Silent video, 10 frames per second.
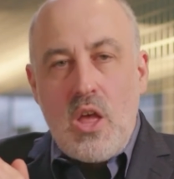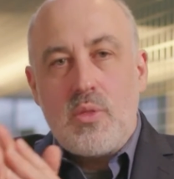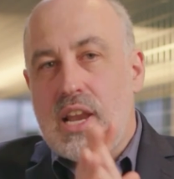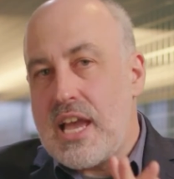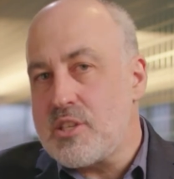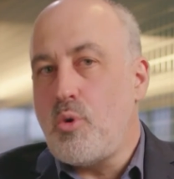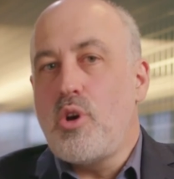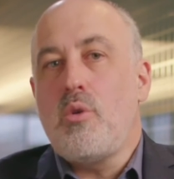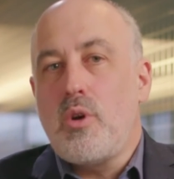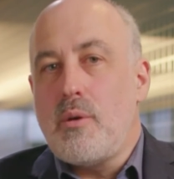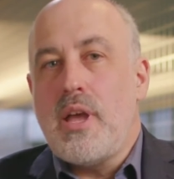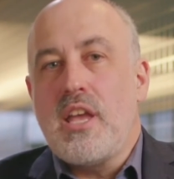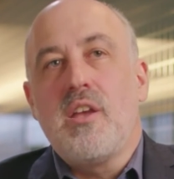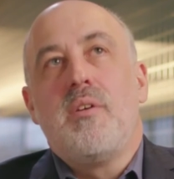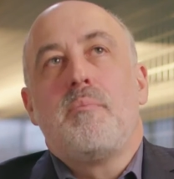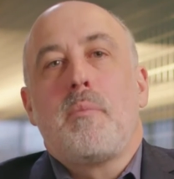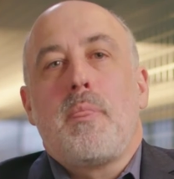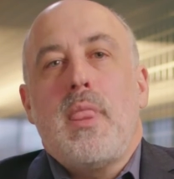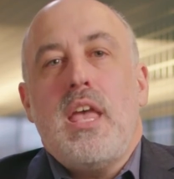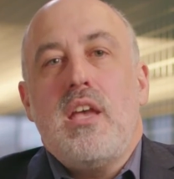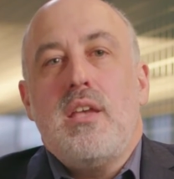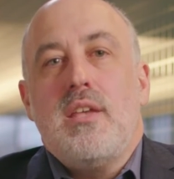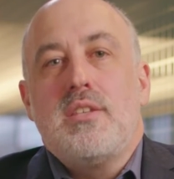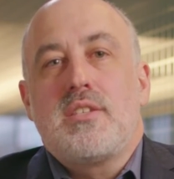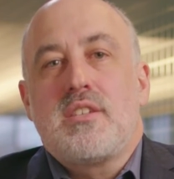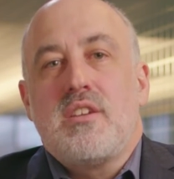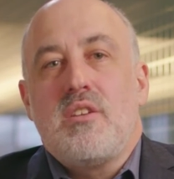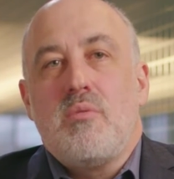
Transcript: The last point I want to make is